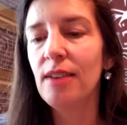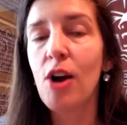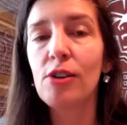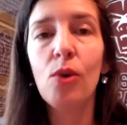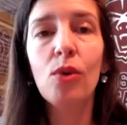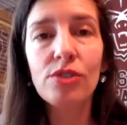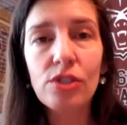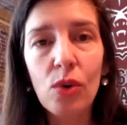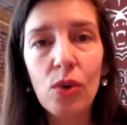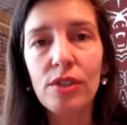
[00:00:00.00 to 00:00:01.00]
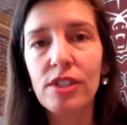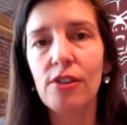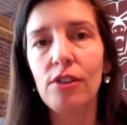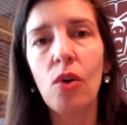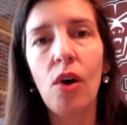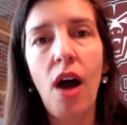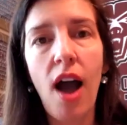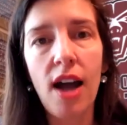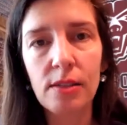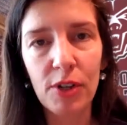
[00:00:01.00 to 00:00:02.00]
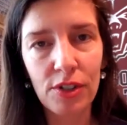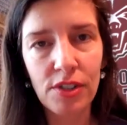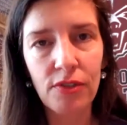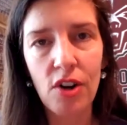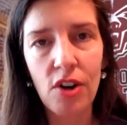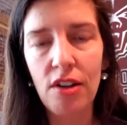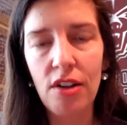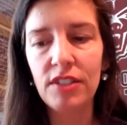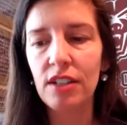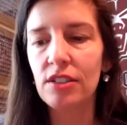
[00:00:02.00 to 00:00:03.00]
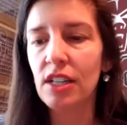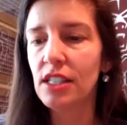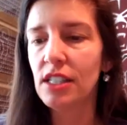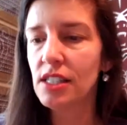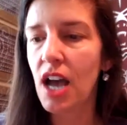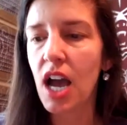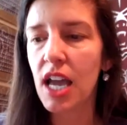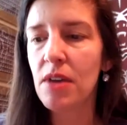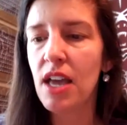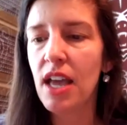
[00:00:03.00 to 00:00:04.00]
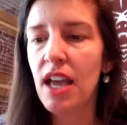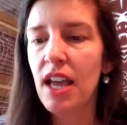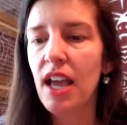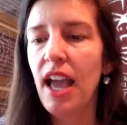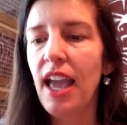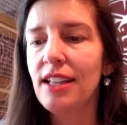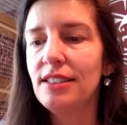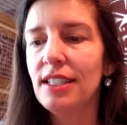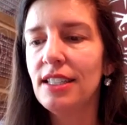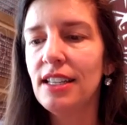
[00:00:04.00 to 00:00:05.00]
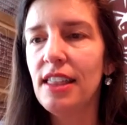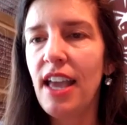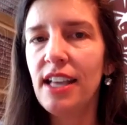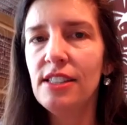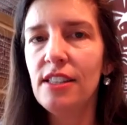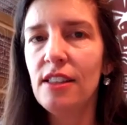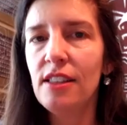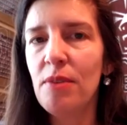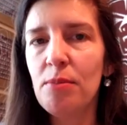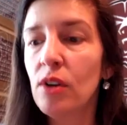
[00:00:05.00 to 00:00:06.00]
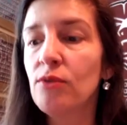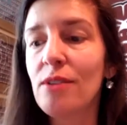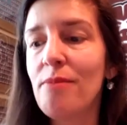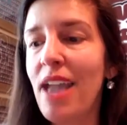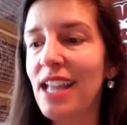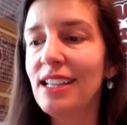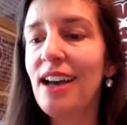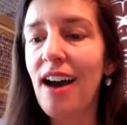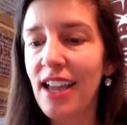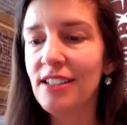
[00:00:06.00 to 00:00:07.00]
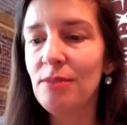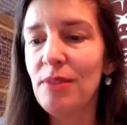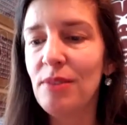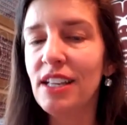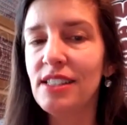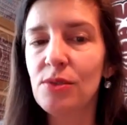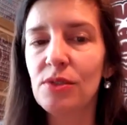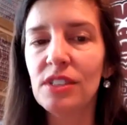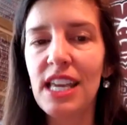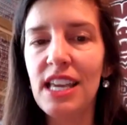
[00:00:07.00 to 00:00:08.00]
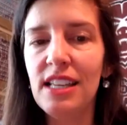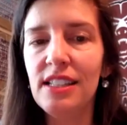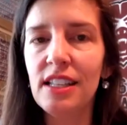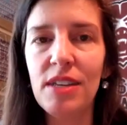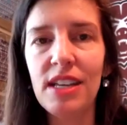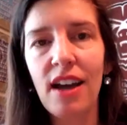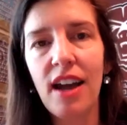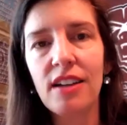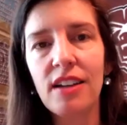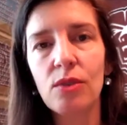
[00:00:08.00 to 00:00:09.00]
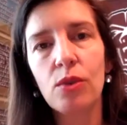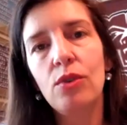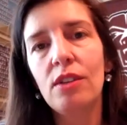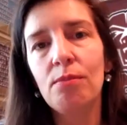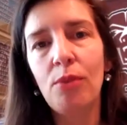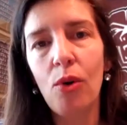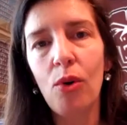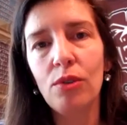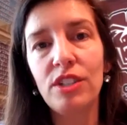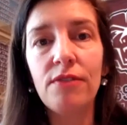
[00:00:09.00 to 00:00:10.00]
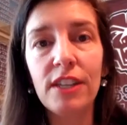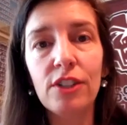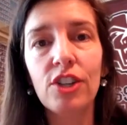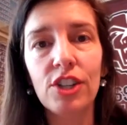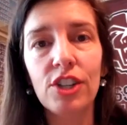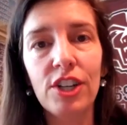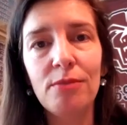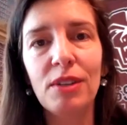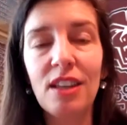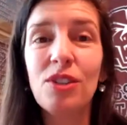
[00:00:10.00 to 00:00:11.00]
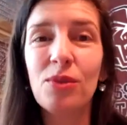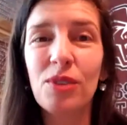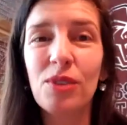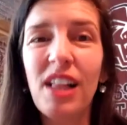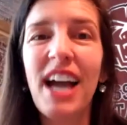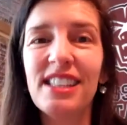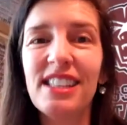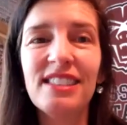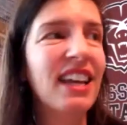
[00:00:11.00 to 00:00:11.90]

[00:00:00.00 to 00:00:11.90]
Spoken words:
our local schools and our local hospitals for all they've done during this time. And thanks to the people who have remained kind, because it's really easy to be kind of rude and bold when you feel good. But then when you realize that,